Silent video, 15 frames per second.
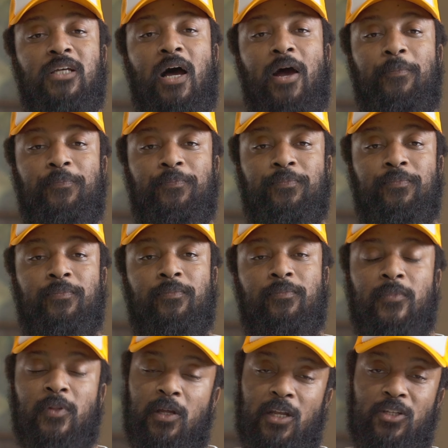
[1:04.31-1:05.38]
time.
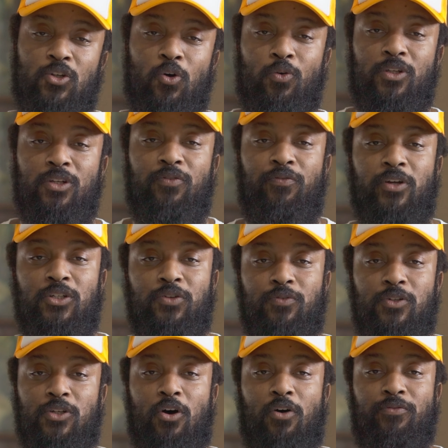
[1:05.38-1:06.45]
Let's go into Davinci
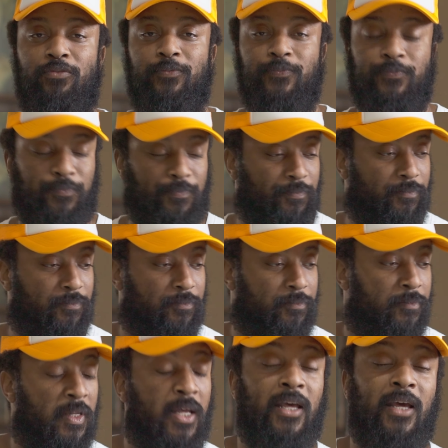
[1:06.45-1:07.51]
Resolve.
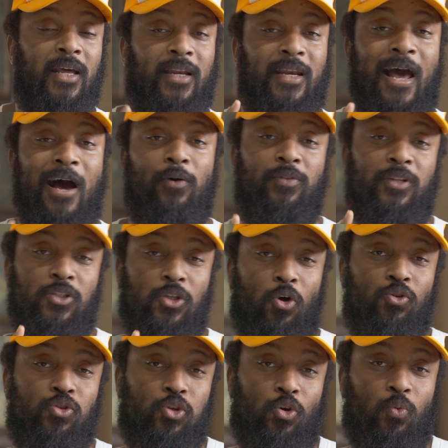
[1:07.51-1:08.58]
Now, this
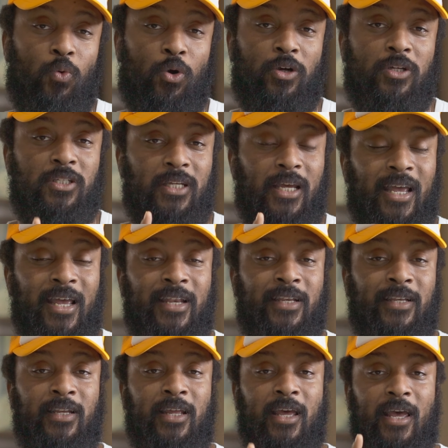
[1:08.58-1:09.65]
also works
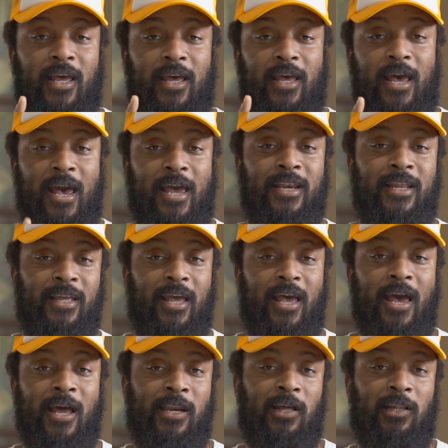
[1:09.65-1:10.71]
in any
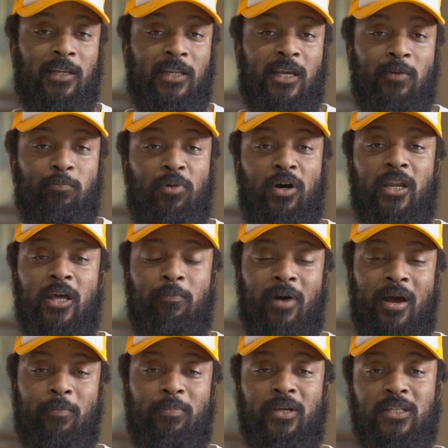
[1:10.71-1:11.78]
NLE, but it
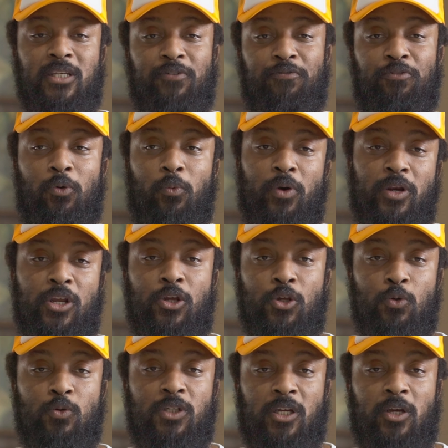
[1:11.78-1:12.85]
might be different when you're
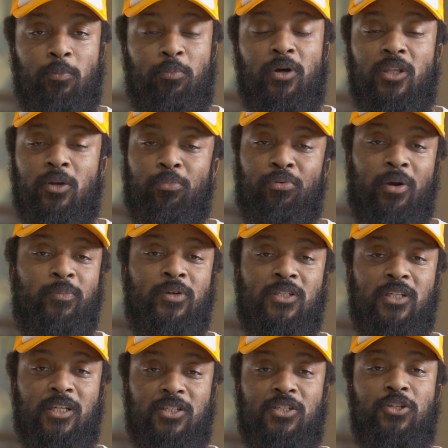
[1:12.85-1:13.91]
using it, but the
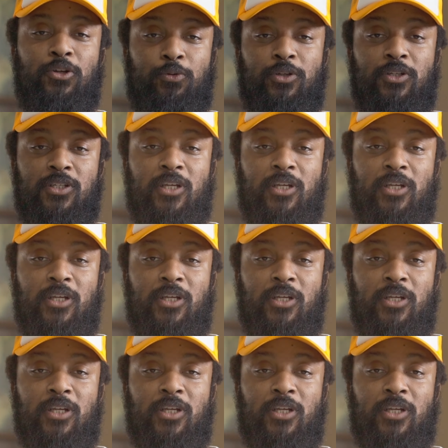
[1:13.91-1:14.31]
premise is still the